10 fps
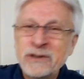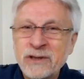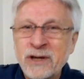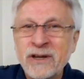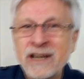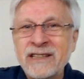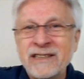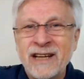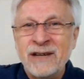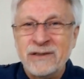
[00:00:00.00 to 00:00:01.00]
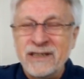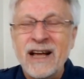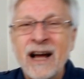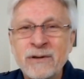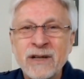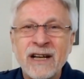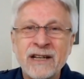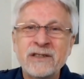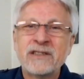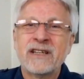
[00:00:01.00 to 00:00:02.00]
want to totally discount it. I would
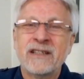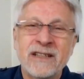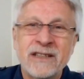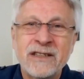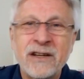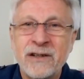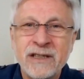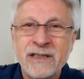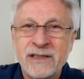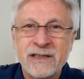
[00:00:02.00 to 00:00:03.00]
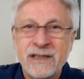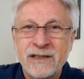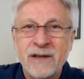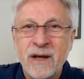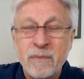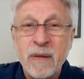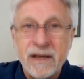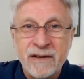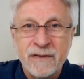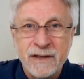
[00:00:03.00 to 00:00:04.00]
like to say that there is a
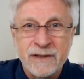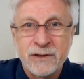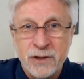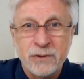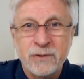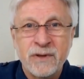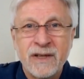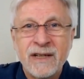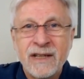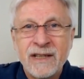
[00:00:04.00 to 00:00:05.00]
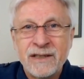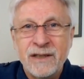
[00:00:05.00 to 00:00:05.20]
benefit to yes,